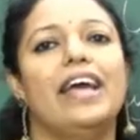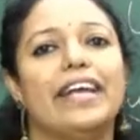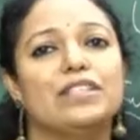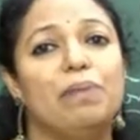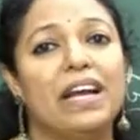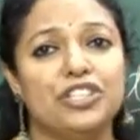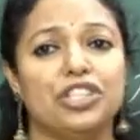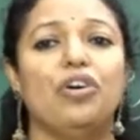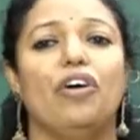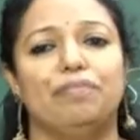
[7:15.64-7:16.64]
expansion
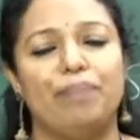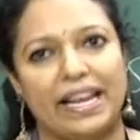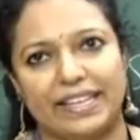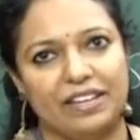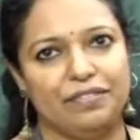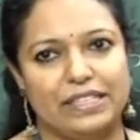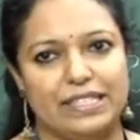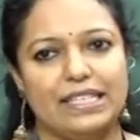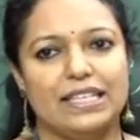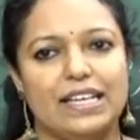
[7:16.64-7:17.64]
of banking
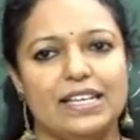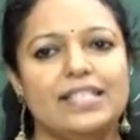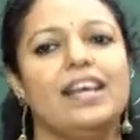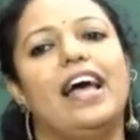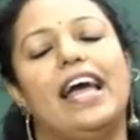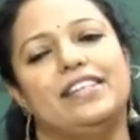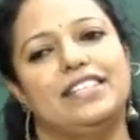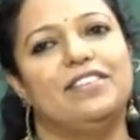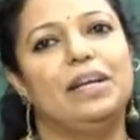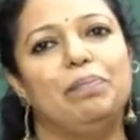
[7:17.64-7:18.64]
facilities, and
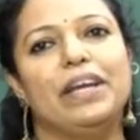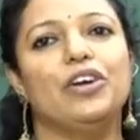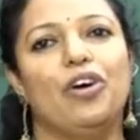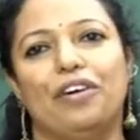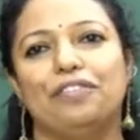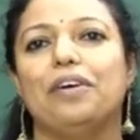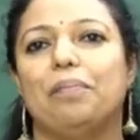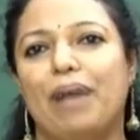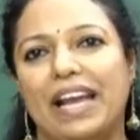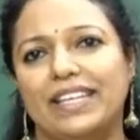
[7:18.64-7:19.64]
developing of
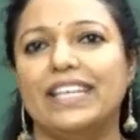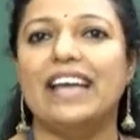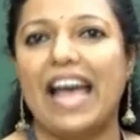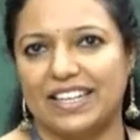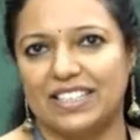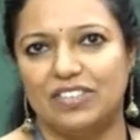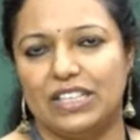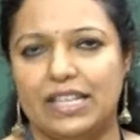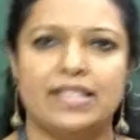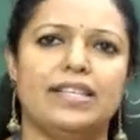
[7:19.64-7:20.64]
banking
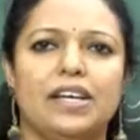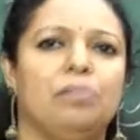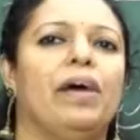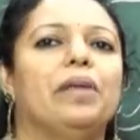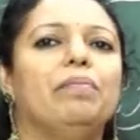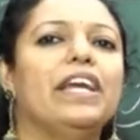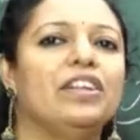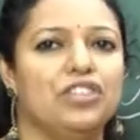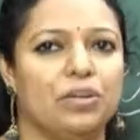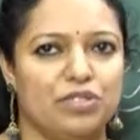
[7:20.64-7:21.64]
activities. It might be in
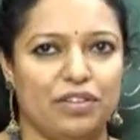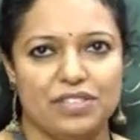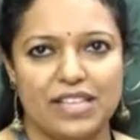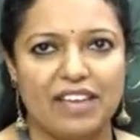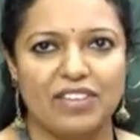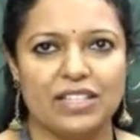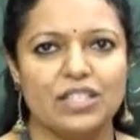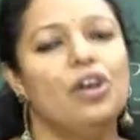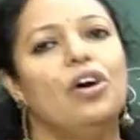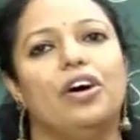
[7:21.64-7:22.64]
terms of savings,
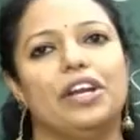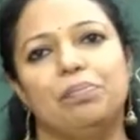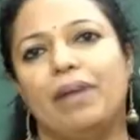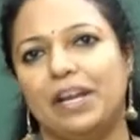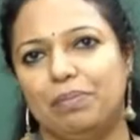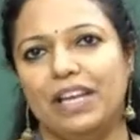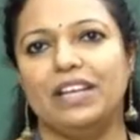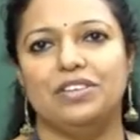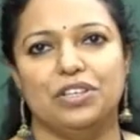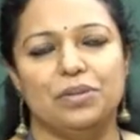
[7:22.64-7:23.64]
or it might be
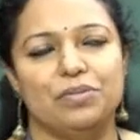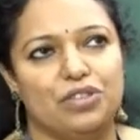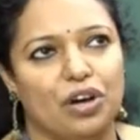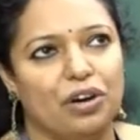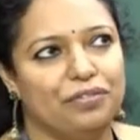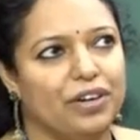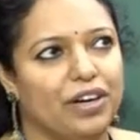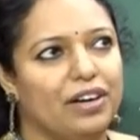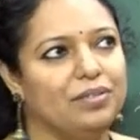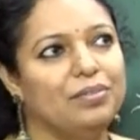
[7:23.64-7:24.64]
in terms of
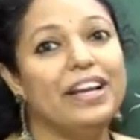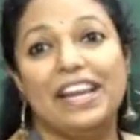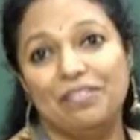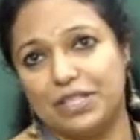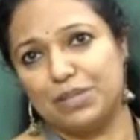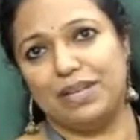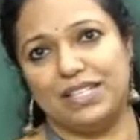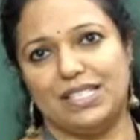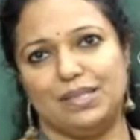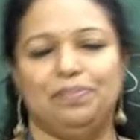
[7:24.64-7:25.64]

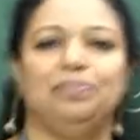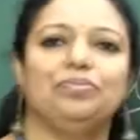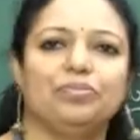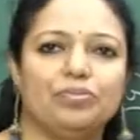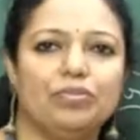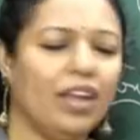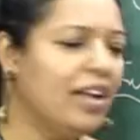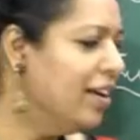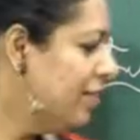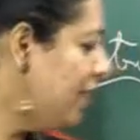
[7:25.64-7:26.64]
investments.
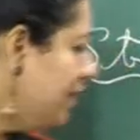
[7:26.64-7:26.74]
The